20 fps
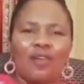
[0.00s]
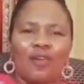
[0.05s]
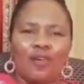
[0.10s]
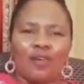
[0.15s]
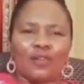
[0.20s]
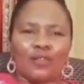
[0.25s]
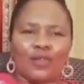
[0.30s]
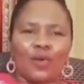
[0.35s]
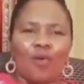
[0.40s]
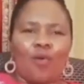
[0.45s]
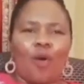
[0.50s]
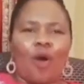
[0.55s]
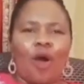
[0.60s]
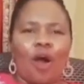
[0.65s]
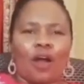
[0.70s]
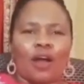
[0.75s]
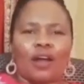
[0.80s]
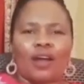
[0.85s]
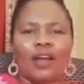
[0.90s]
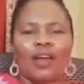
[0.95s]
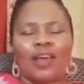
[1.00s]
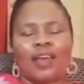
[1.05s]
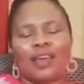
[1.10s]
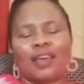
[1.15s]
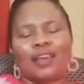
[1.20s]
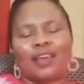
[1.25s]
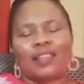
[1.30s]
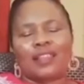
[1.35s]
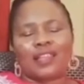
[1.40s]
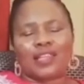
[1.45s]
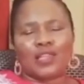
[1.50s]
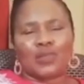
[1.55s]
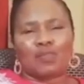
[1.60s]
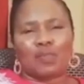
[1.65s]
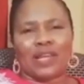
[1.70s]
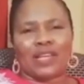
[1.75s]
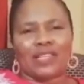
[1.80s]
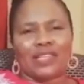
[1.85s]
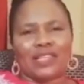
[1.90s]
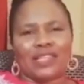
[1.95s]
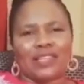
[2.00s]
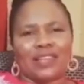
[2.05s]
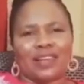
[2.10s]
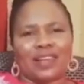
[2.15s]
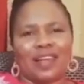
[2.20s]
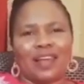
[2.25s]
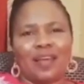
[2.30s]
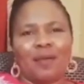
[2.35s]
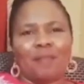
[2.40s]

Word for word: also walk in this blessing.